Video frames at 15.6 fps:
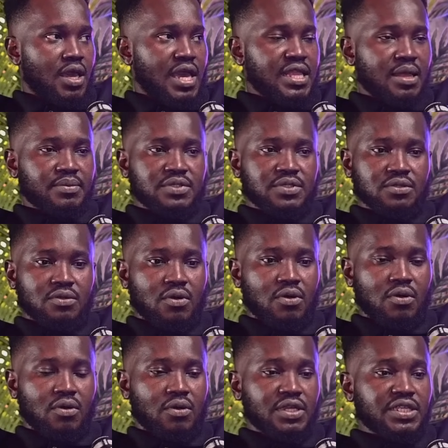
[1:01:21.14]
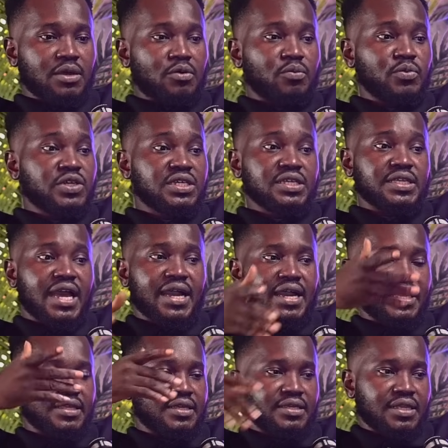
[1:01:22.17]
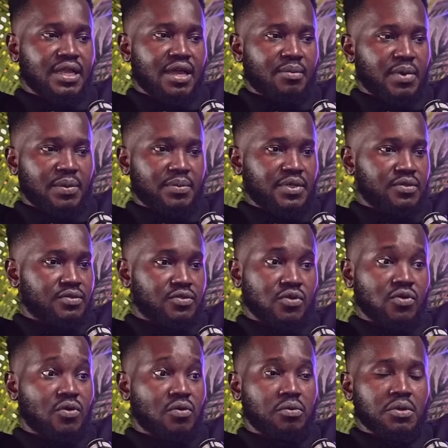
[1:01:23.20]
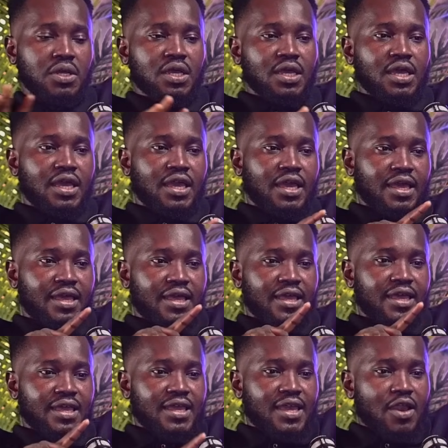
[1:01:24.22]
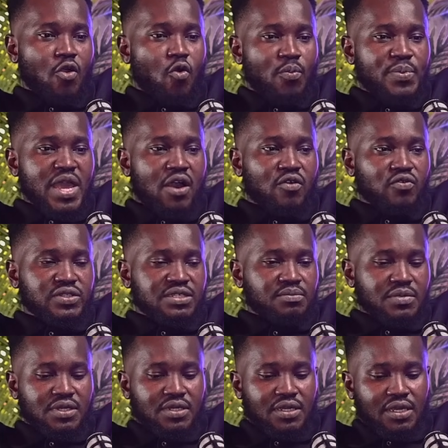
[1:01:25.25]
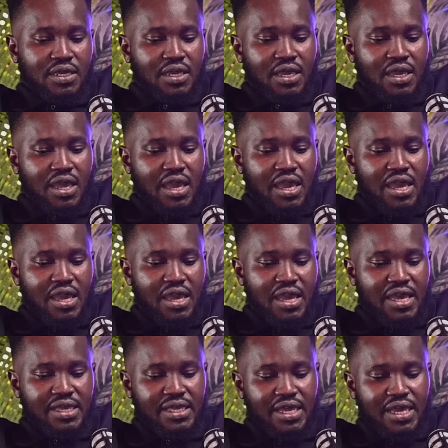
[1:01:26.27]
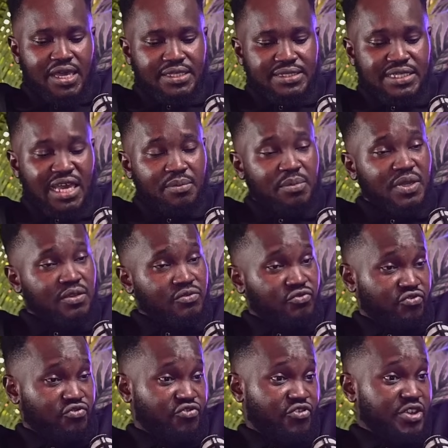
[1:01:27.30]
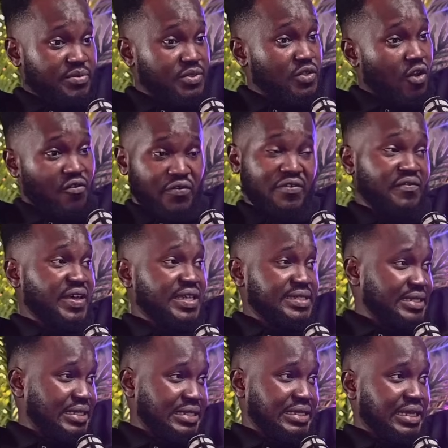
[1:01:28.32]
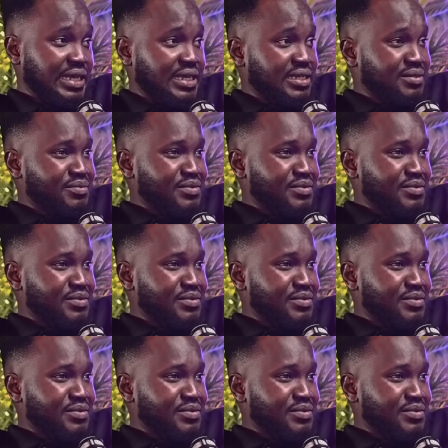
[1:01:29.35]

and I'm saying no, and so obi a with me say me dreams of investing there.